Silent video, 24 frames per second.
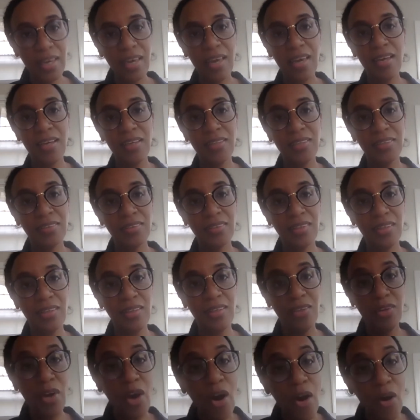is
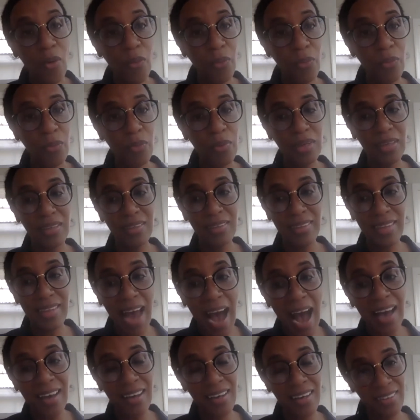no,
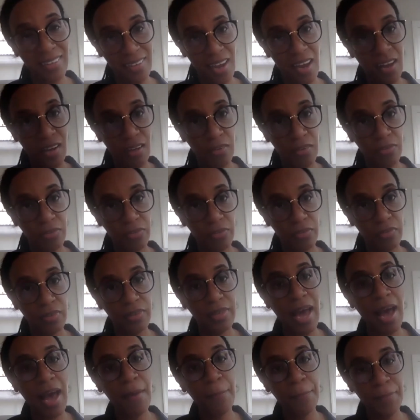not enough,
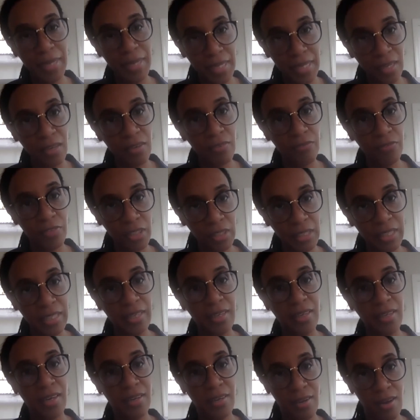not meaningfully
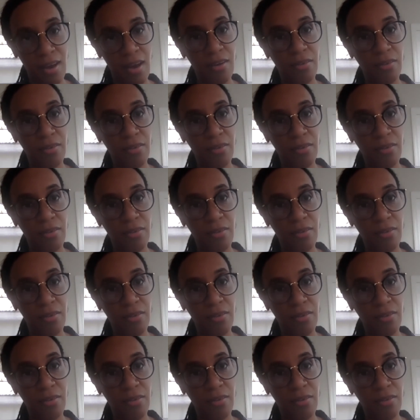enough.